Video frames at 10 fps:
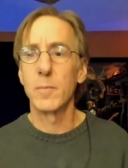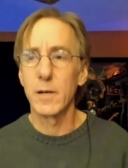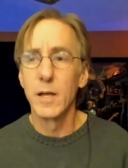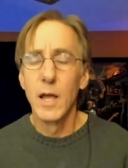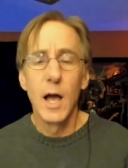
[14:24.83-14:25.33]
But
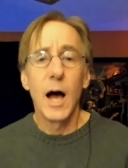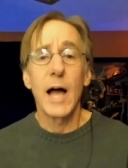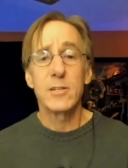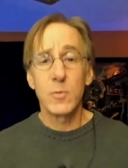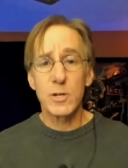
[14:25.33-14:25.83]

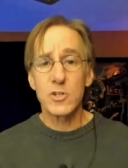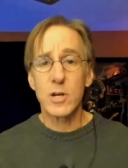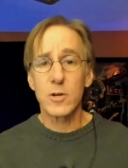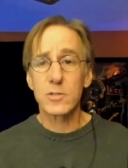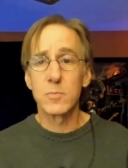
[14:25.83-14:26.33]
I do want to
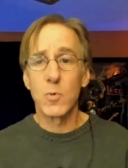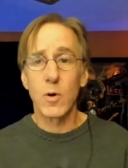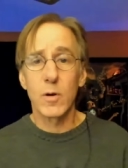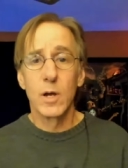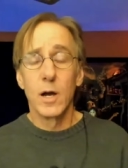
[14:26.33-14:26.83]
share some
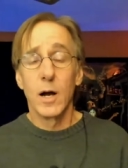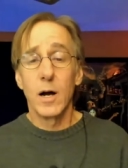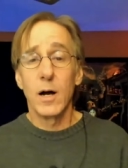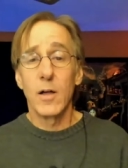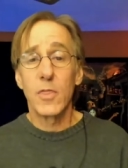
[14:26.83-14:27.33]
more
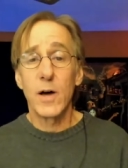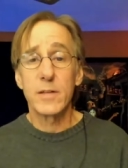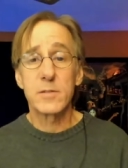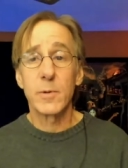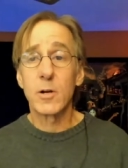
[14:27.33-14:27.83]
uh,
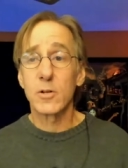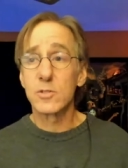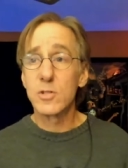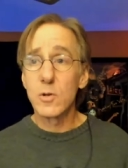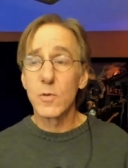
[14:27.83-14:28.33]
thoughts in regards
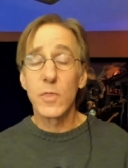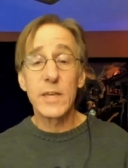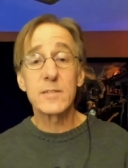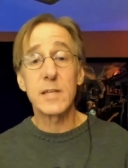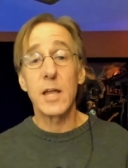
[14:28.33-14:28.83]
to
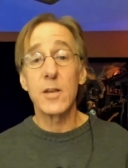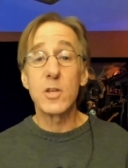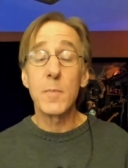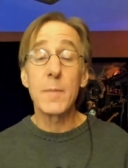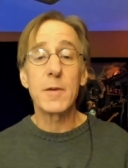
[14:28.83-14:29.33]
things that
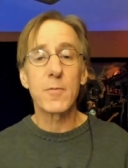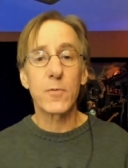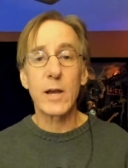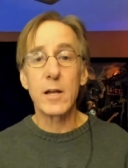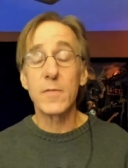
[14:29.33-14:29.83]
you may be afraid of.